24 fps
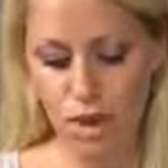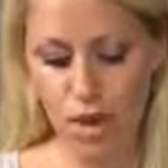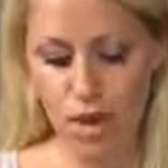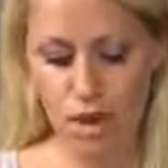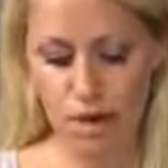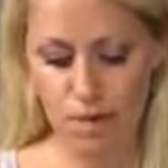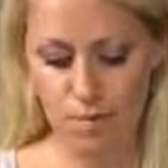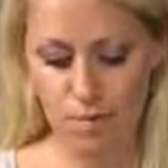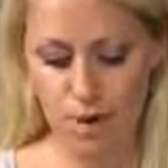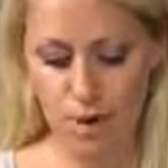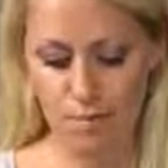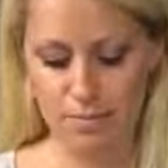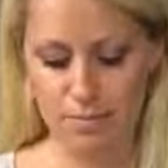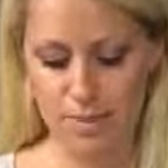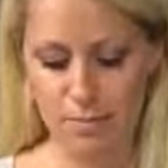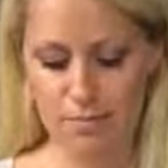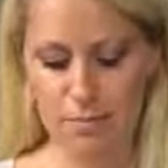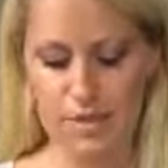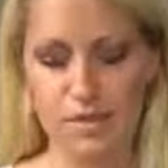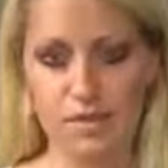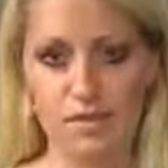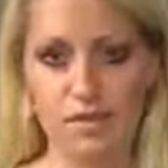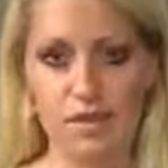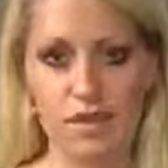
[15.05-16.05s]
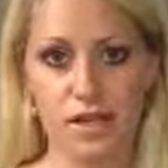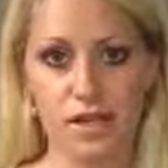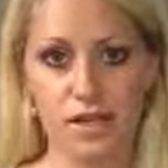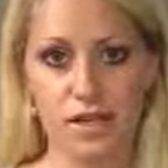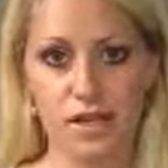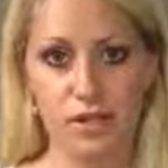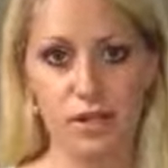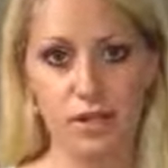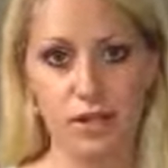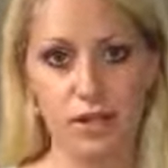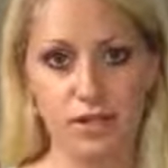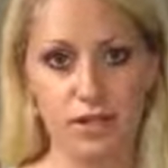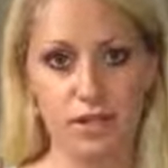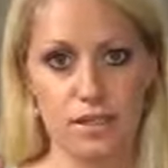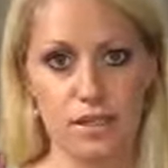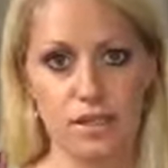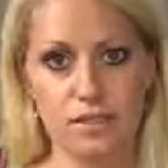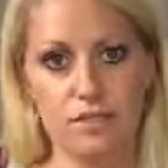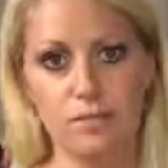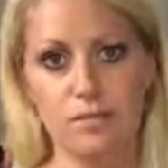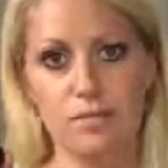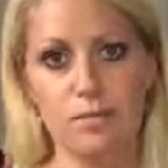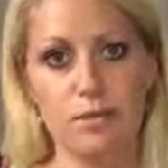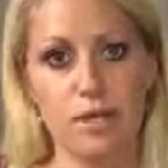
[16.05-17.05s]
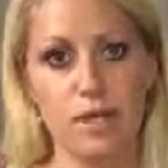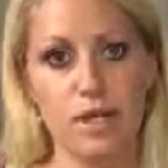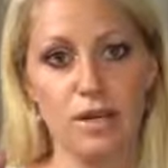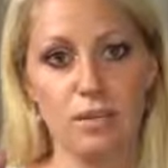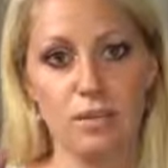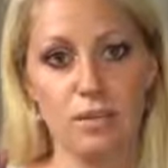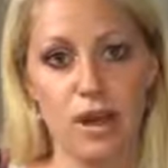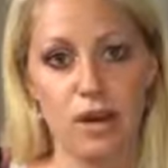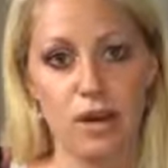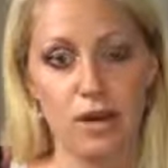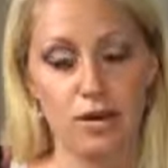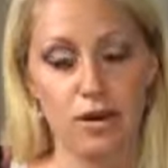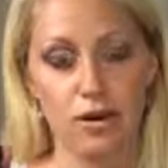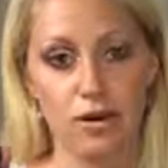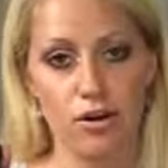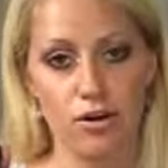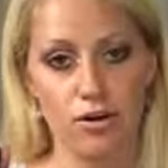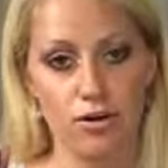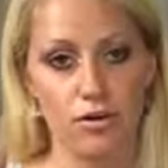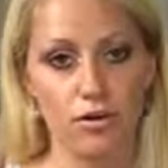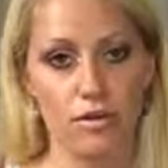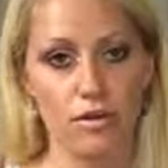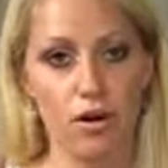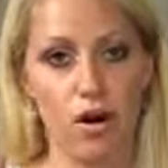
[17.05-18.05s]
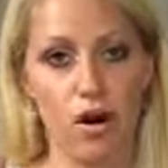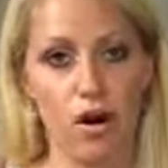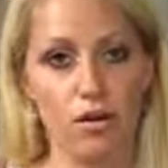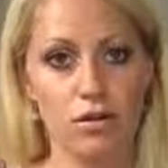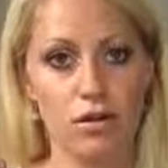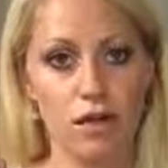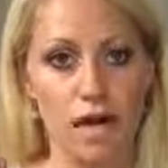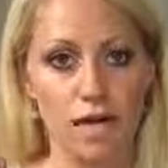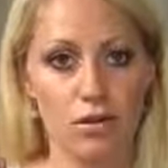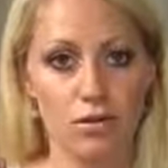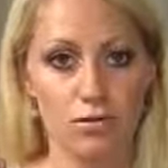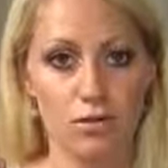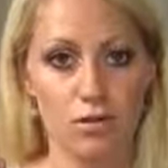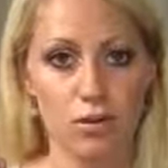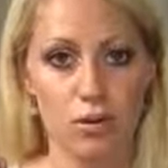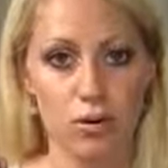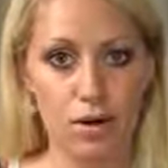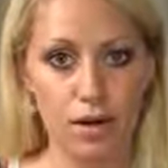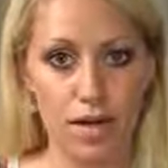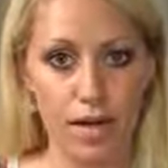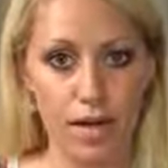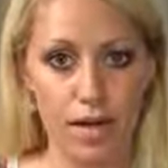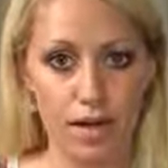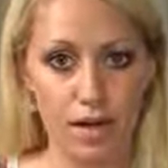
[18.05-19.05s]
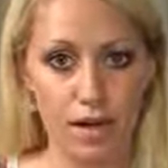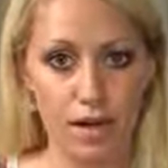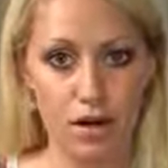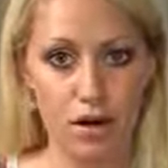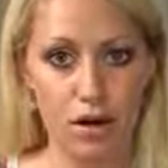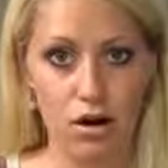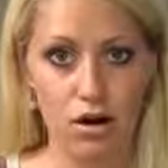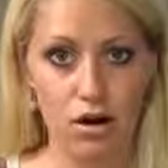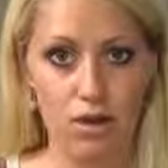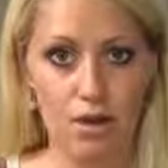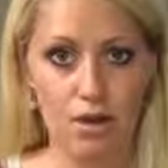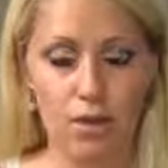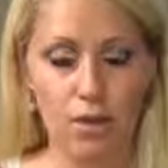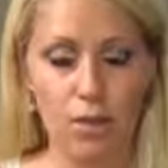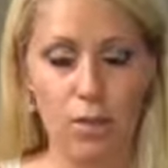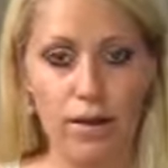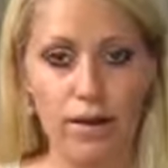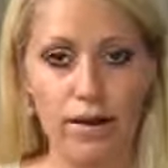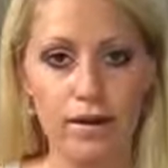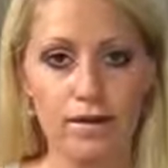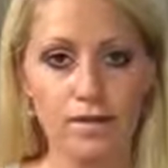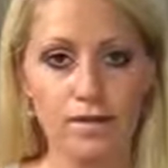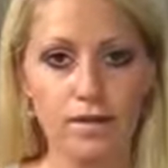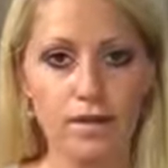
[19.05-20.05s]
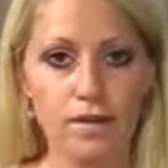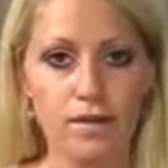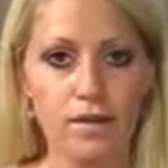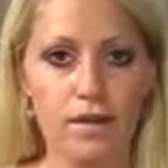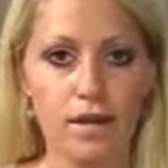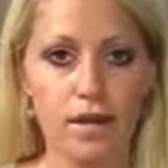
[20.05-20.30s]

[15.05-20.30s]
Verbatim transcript: Um, I'm specifically going to use Beauty by Earth's all natural organic argan oil.